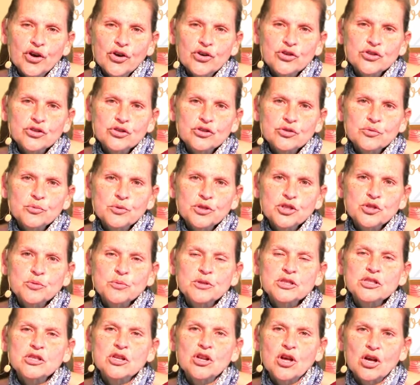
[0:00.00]
which was
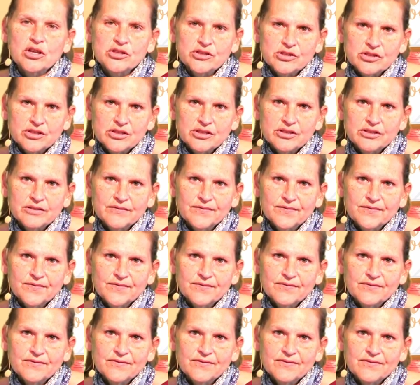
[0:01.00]
lost.
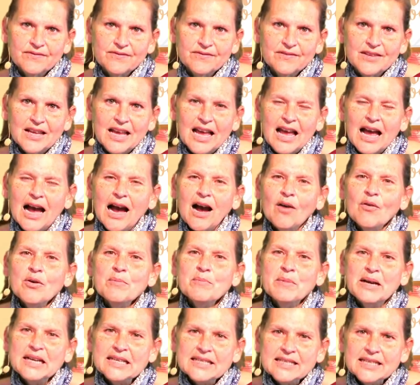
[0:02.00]
How
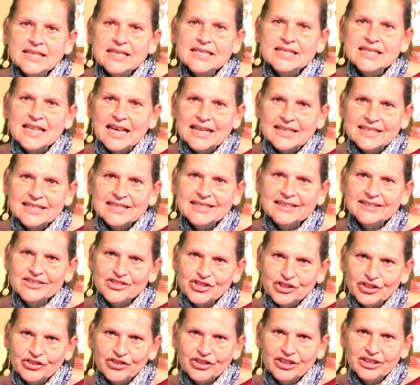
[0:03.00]
amazing is that,
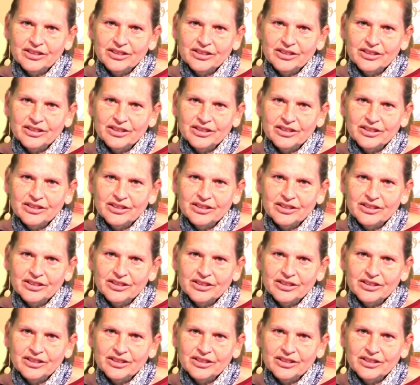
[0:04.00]
children?